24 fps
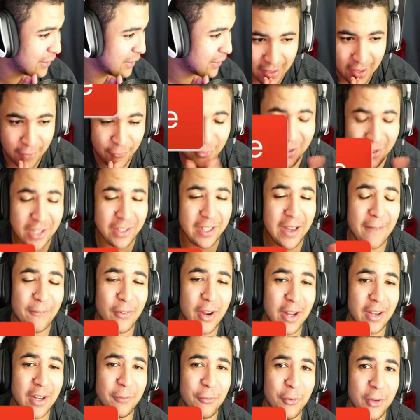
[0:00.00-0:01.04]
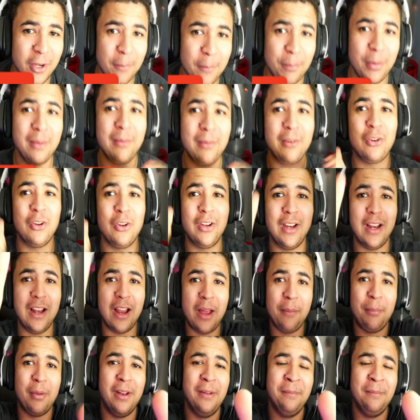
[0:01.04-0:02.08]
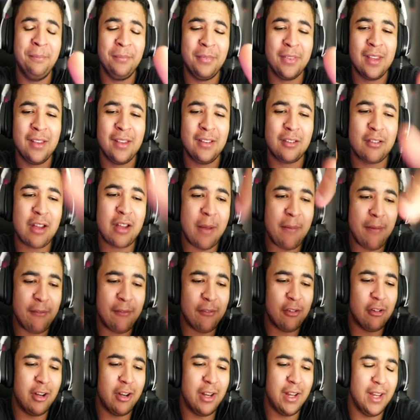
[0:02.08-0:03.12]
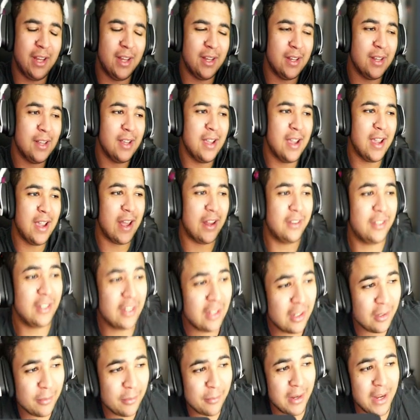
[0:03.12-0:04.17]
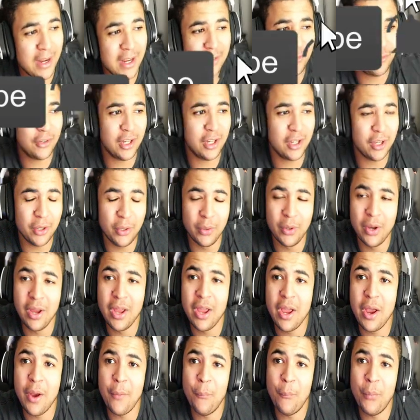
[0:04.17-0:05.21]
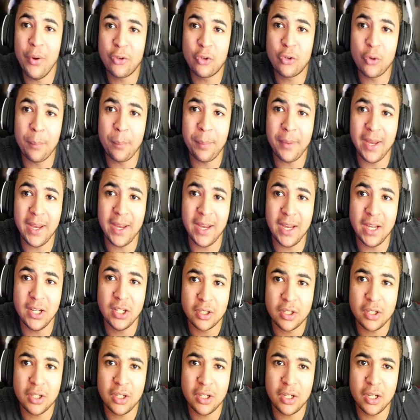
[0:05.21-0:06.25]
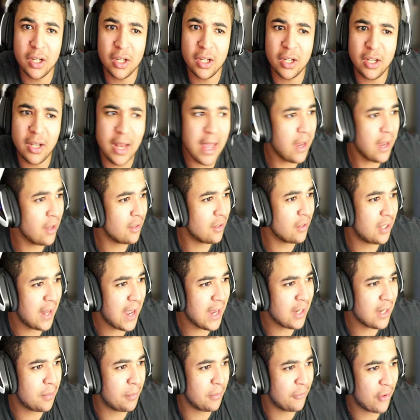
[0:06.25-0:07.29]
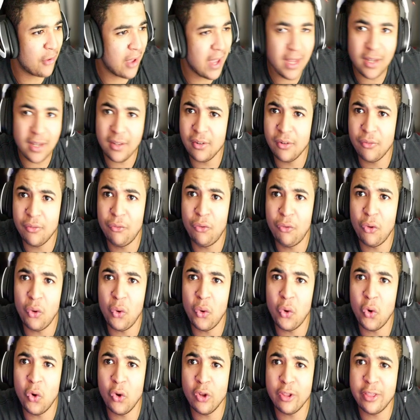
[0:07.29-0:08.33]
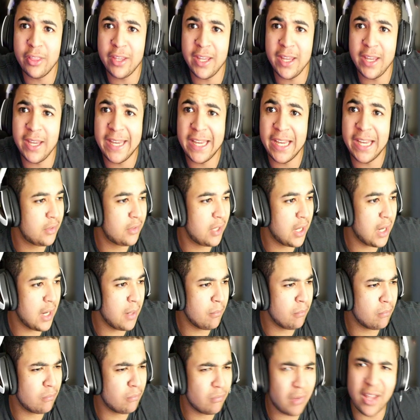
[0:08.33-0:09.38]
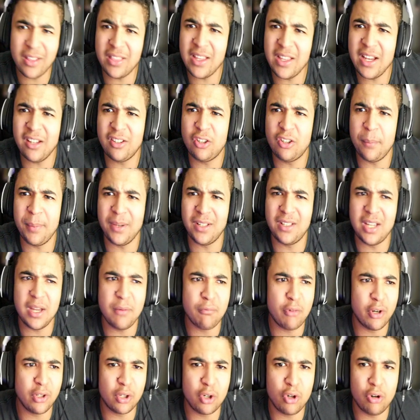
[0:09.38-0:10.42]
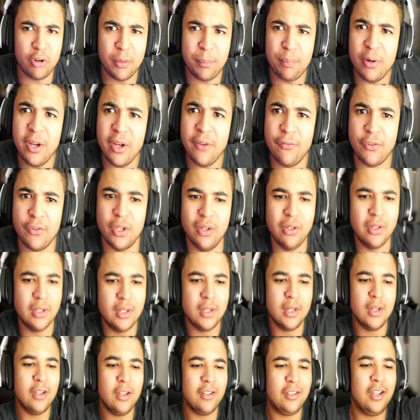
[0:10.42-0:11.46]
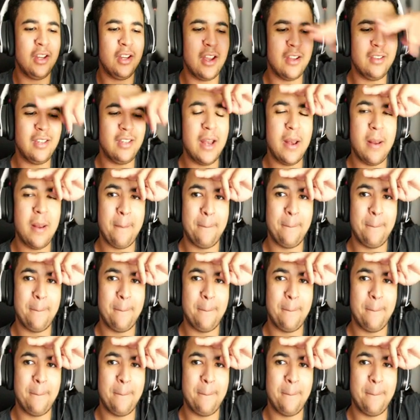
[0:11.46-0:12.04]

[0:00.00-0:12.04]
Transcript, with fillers: If you guys have liked this video, please hit the like button. Subscribe if you're ready. See you guys in my next video, which will be uh, later today. To be fair for the team. I think it should be Team Road to Glory preview. See you guys then.